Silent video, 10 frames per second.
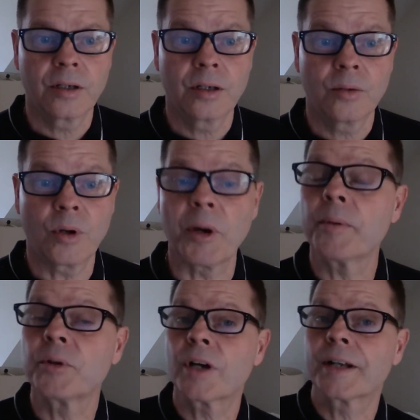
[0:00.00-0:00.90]
One
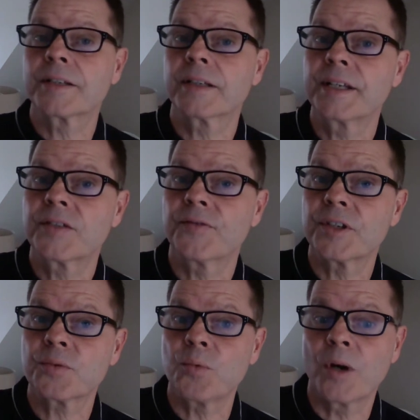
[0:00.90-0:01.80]
Bible translates
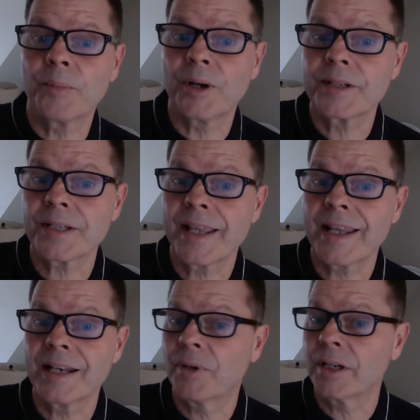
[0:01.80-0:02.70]
verse 1 by
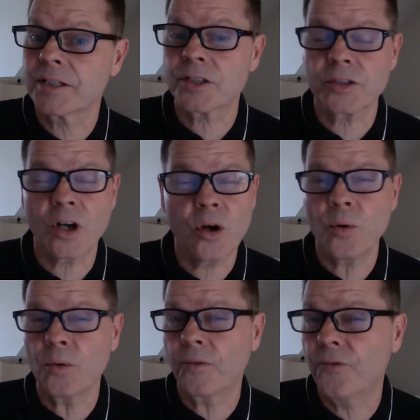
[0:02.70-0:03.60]
saying, "My
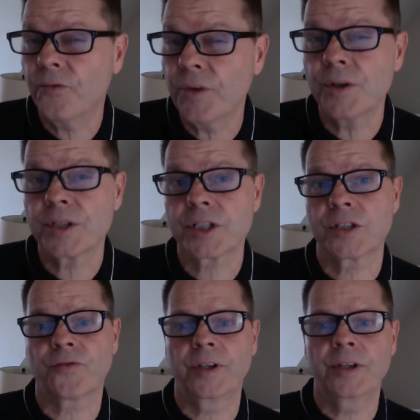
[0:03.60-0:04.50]
soul
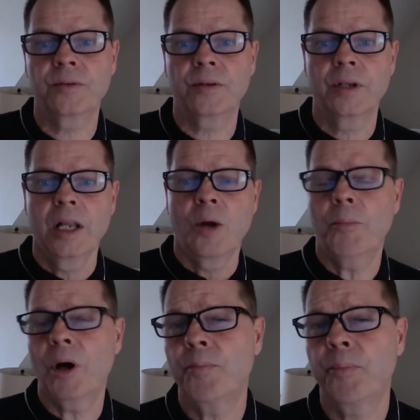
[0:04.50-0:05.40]
thirsts for you,
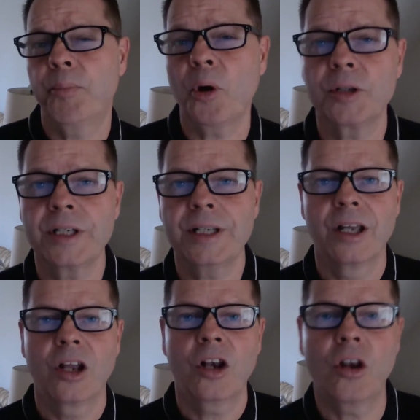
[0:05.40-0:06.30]
my body
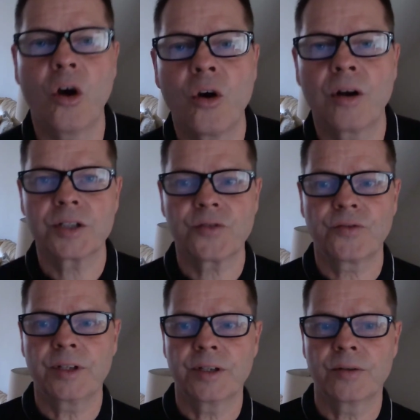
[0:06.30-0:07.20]
longs for
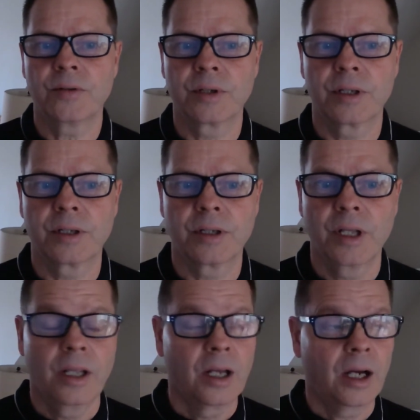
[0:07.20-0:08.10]
you."
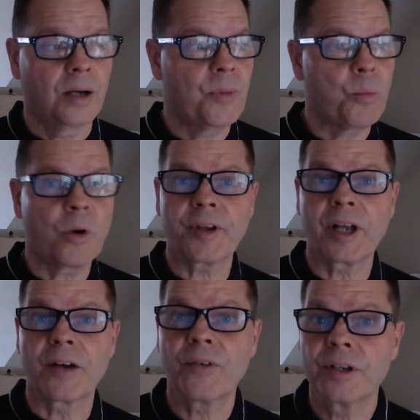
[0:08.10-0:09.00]
One thing
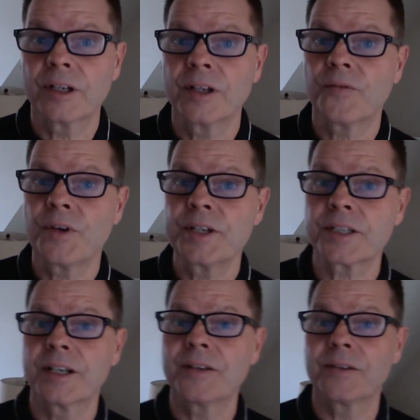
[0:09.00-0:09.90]
I learned
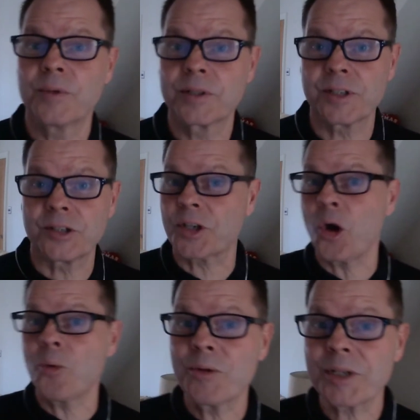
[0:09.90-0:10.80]
recently was that
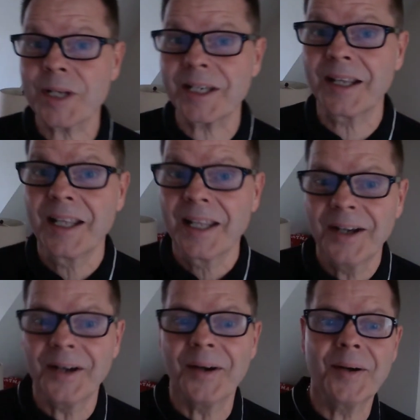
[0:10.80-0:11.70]
soul music
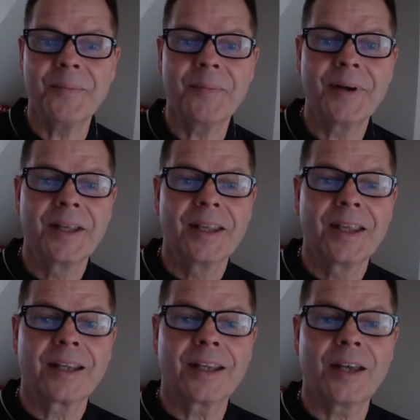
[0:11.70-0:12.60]

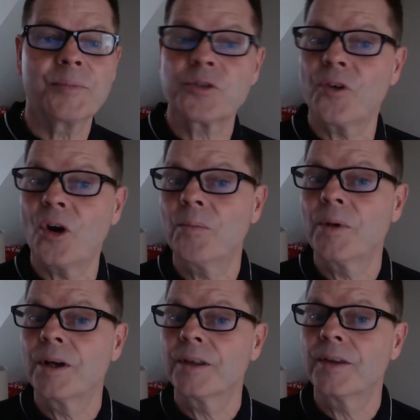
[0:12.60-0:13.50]
comes
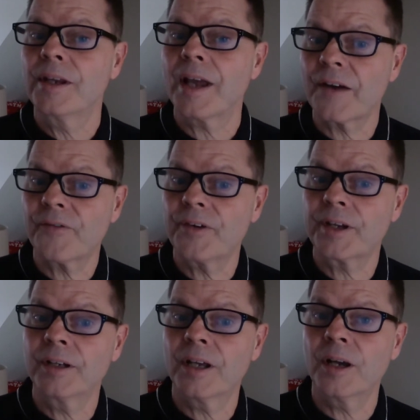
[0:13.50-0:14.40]
from the
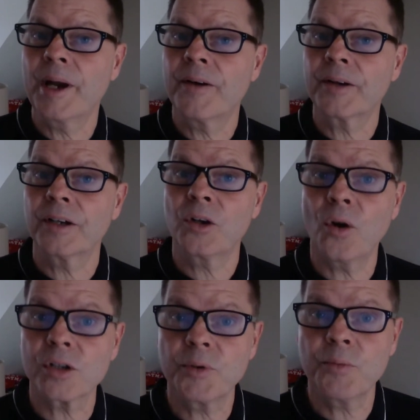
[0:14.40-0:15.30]
African American
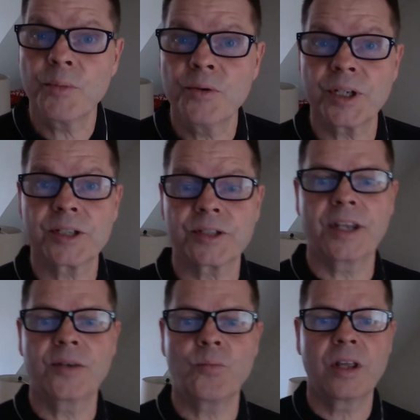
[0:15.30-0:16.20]
gospel music
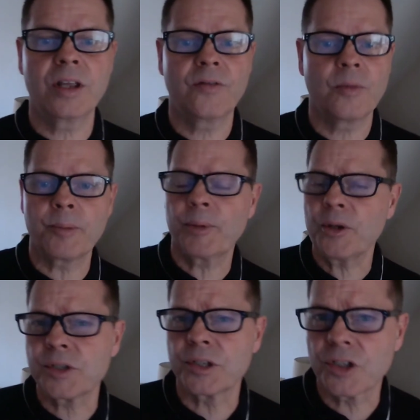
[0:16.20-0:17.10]
scene with a bit of
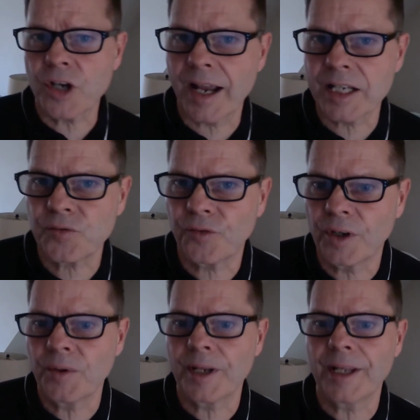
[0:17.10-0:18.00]
blues and jazz
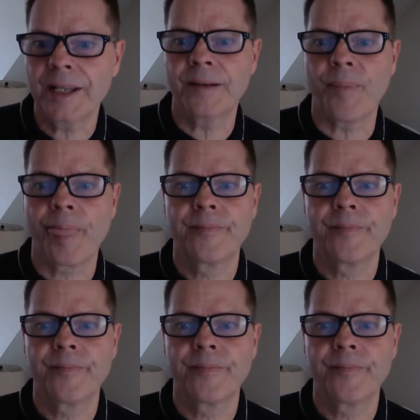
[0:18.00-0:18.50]
thrown in.